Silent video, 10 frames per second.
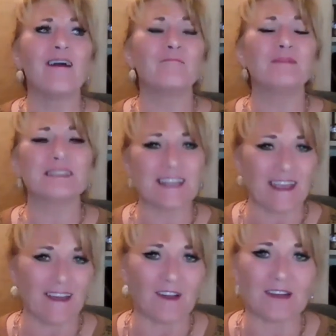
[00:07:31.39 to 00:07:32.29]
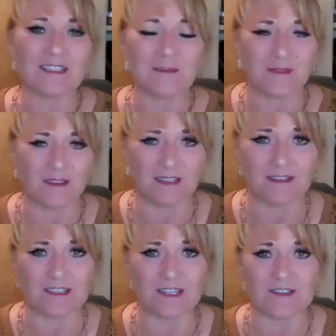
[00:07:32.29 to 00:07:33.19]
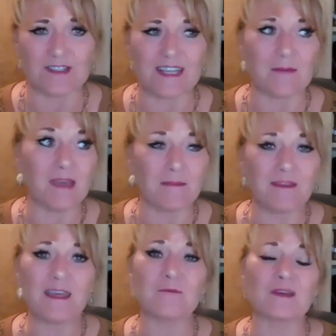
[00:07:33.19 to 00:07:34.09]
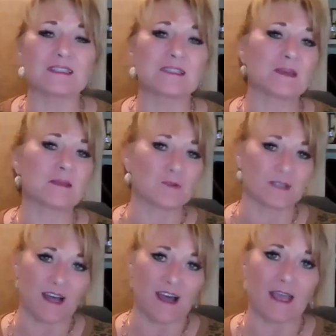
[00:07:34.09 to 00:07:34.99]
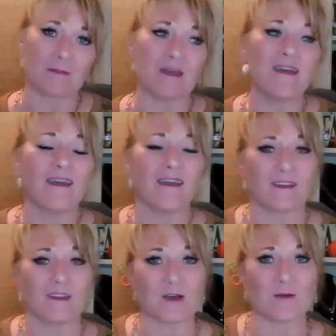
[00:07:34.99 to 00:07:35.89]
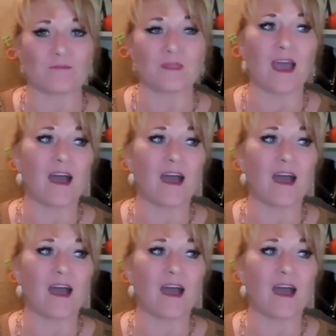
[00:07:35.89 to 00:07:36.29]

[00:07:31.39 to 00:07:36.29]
missing out on some of the little years, and maybe they want to spend more time at home.